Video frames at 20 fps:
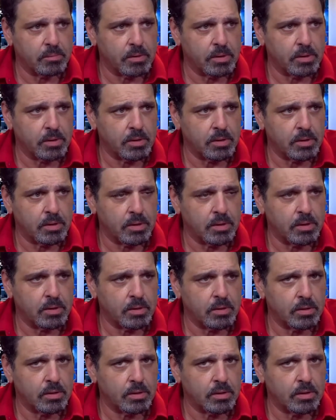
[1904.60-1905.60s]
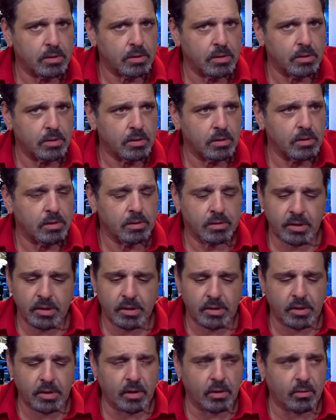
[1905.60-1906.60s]
Yeah, all day long. There
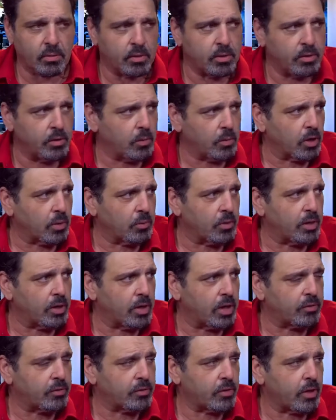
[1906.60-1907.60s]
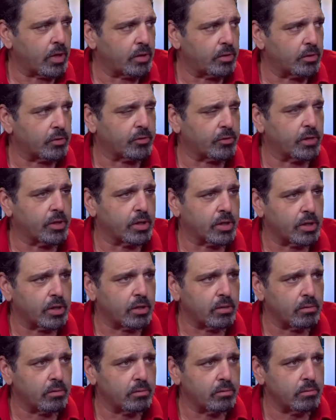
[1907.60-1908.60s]
you go, and you're working with a nice uh, little
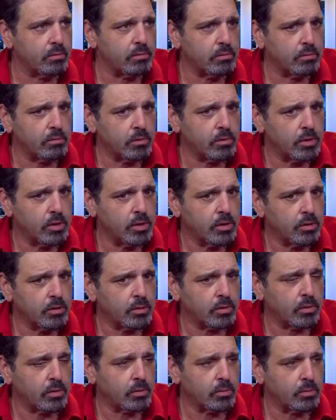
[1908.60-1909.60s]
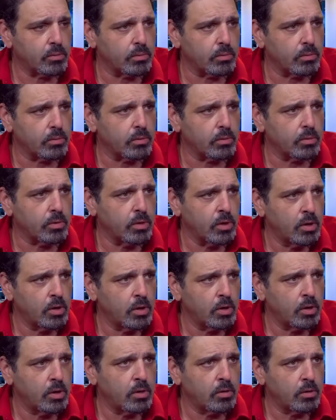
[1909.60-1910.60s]
syndicate. So yes,
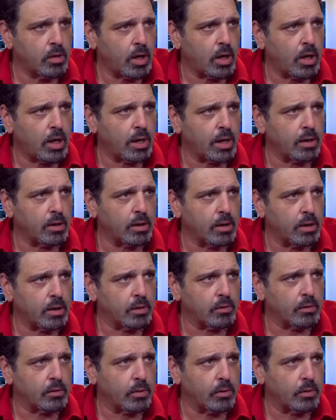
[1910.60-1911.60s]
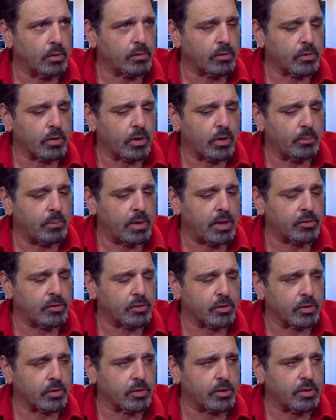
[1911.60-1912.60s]
all right, and so it's uh,
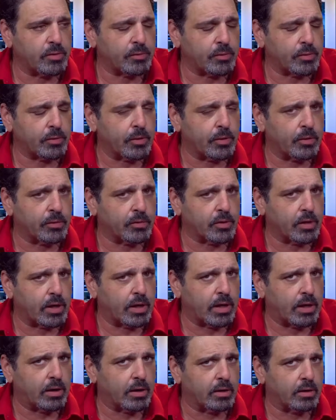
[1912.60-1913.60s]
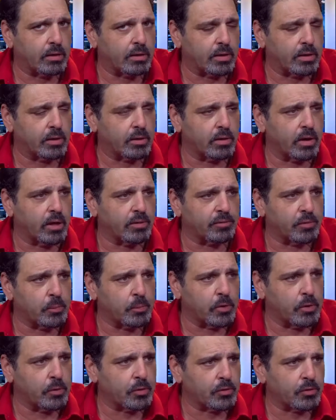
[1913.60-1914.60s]
basically for those that are, are, a little
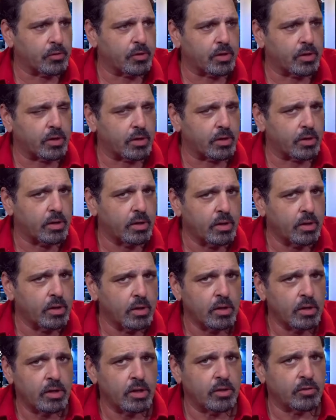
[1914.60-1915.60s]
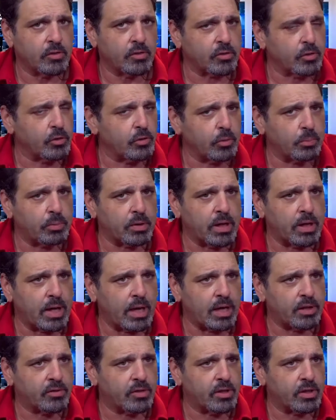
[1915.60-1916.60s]
unfamiliar with the syndicate, it's just a group of
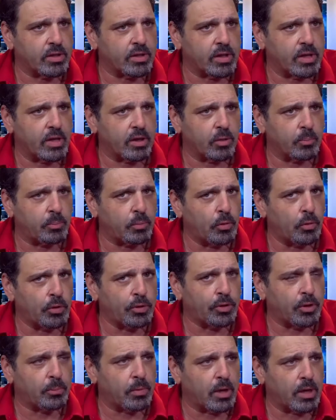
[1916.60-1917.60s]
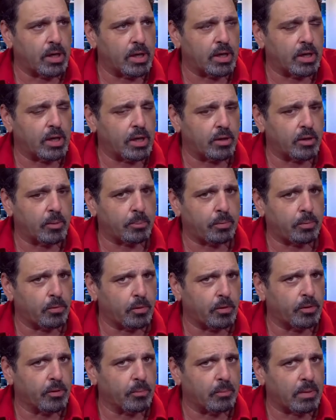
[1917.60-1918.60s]
guys getting together, pulling their money together,
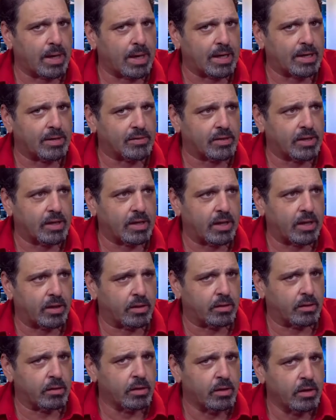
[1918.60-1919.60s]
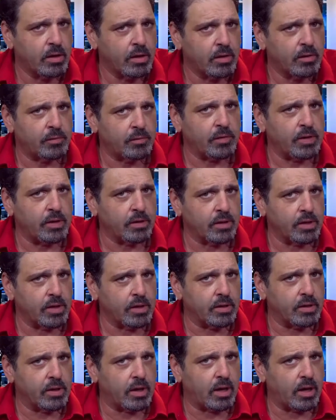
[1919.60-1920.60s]
pulling their minds together,
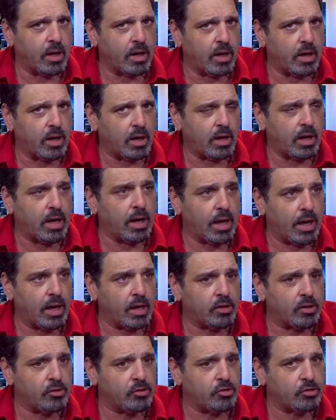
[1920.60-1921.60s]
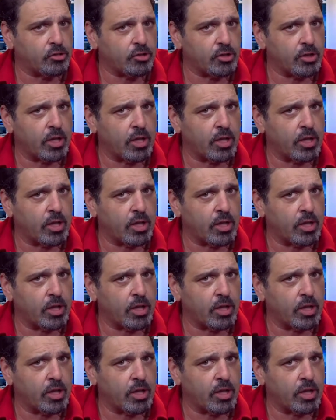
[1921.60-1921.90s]
feeling uh, an edge, and